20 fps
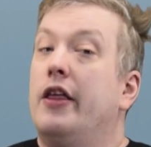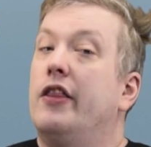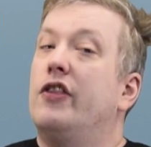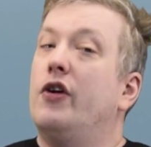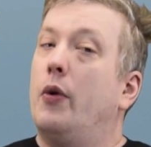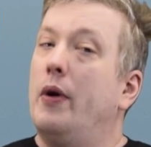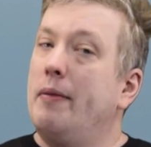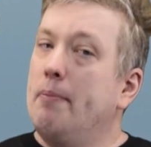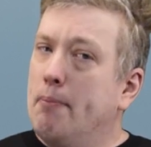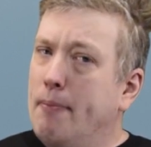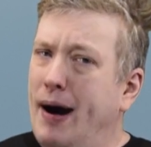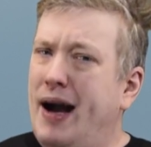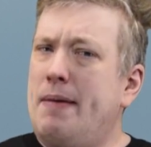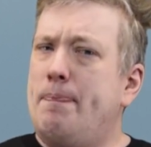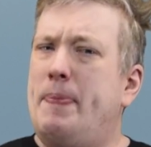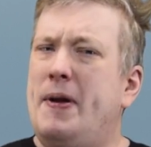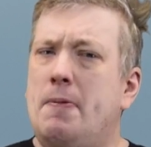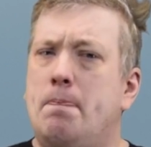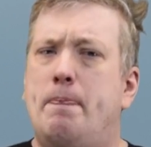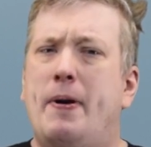though it
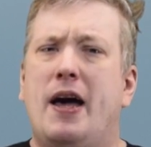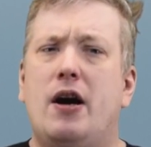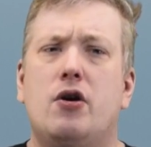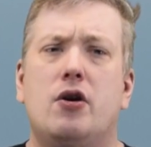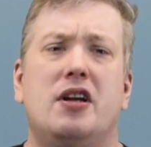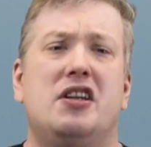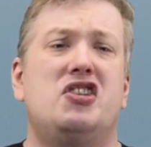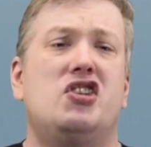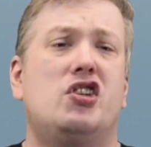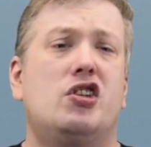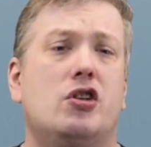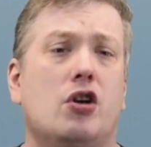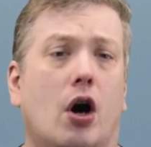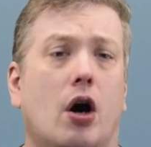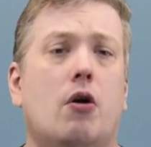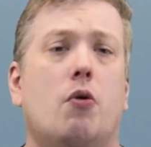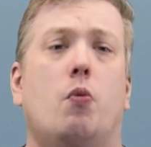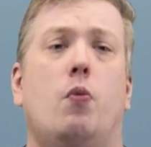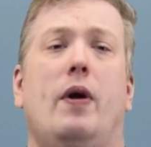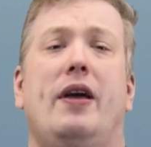might be better to
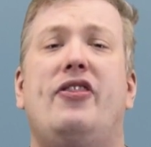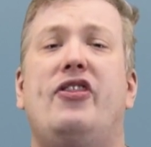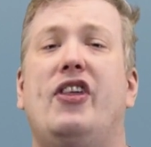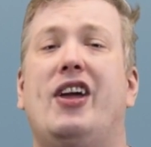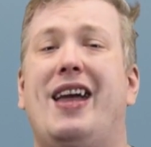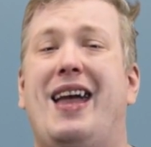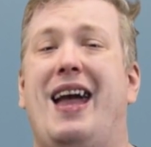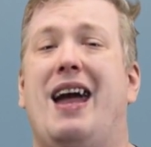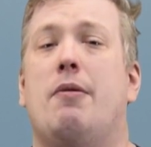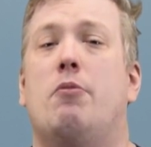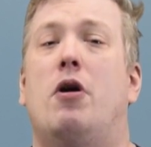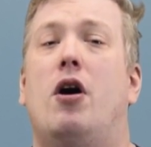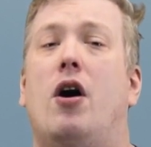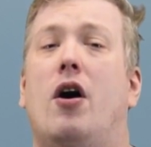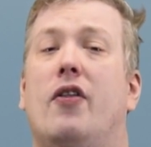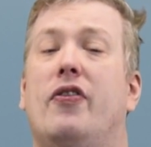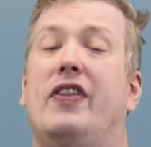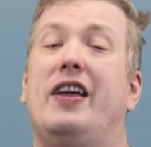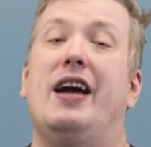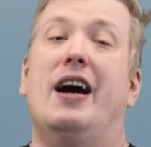start with the camera
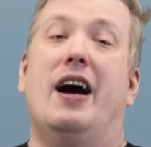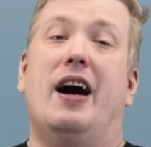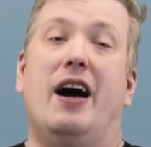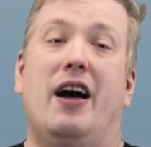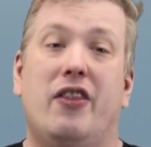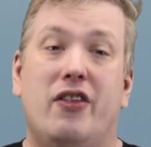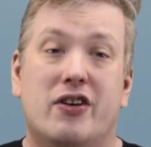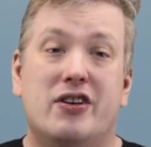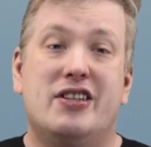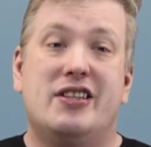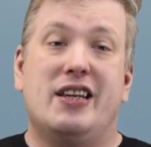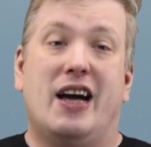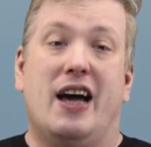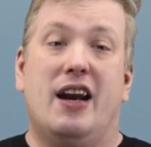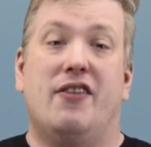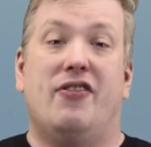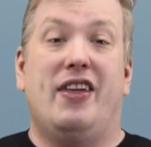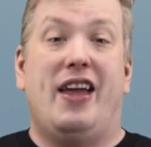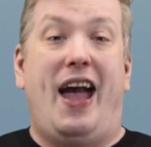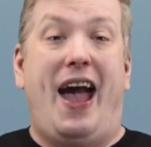on the other side
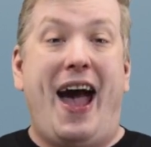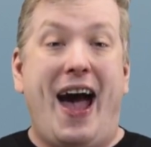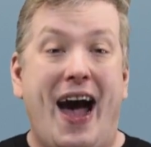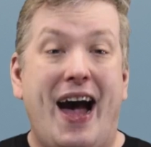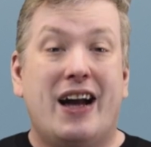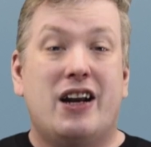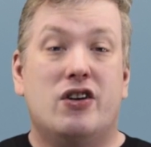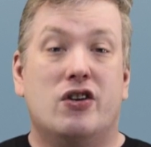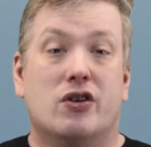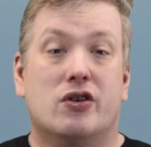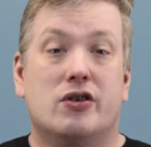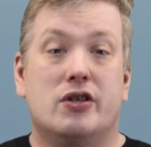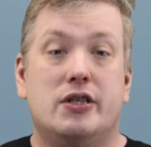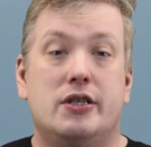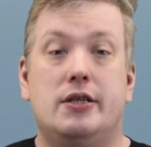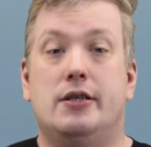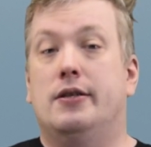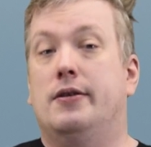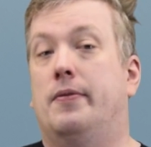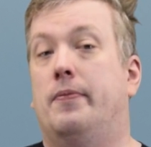of the
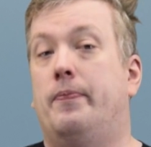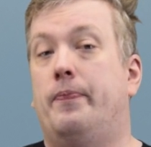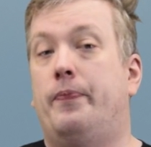actors.